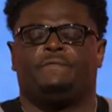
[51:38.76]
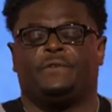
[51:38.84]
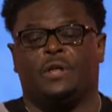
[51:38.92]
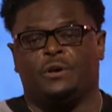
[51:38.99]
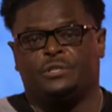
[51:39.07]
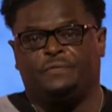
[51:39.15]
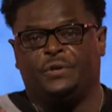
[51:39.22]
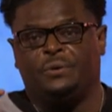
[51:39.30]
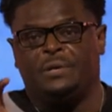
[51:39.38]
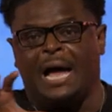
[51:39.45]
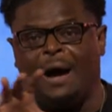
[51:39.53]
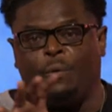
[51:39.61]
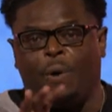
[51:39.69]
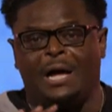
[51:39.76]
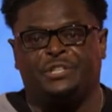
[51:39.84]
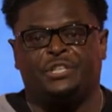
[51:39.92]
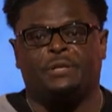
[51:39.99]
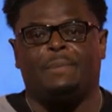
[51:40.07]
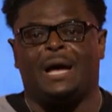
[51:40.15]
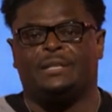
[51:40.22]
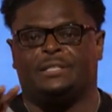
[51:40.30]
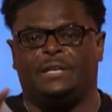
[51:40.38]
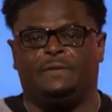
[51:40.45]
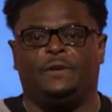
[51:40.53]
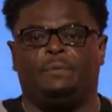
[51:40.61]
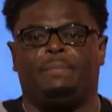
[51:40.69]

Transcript: For those of you not watching by TV,